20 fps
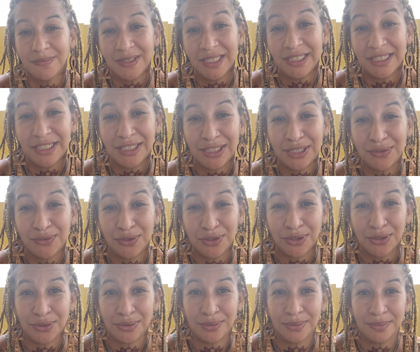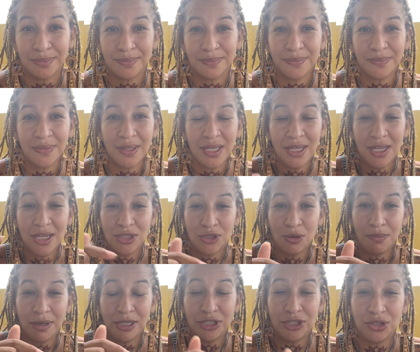this is for you. So
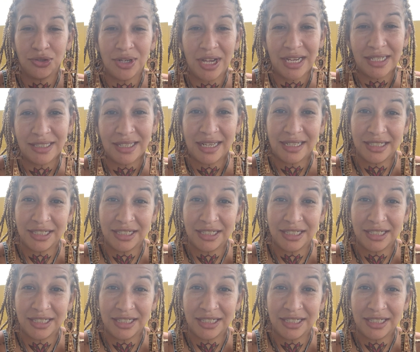make sure you guys like,